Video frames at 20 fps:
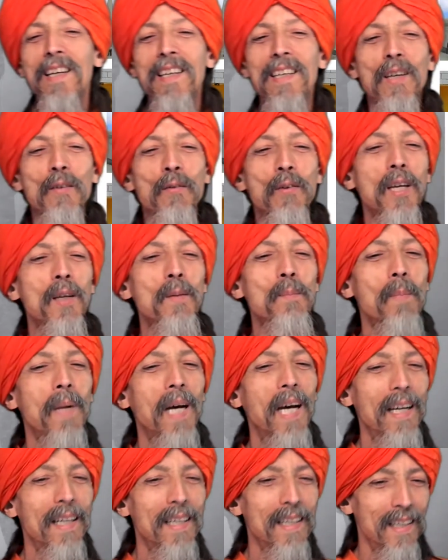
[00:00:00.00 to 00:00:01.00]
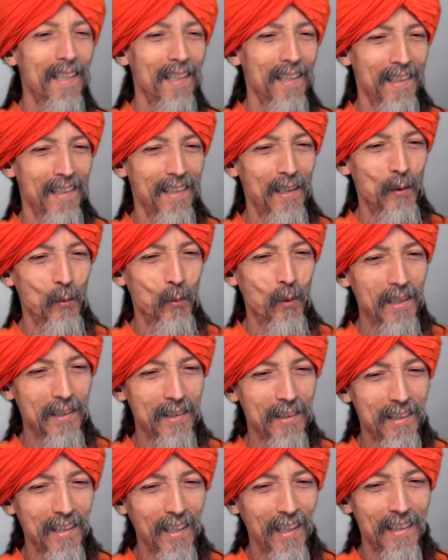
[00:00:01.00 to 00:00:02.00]
give him back the one
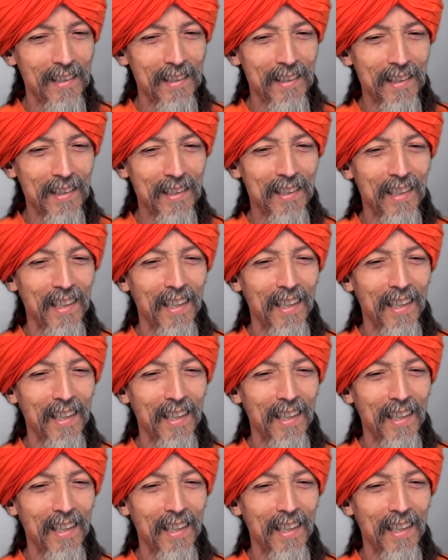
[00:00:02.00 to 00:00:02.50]
cent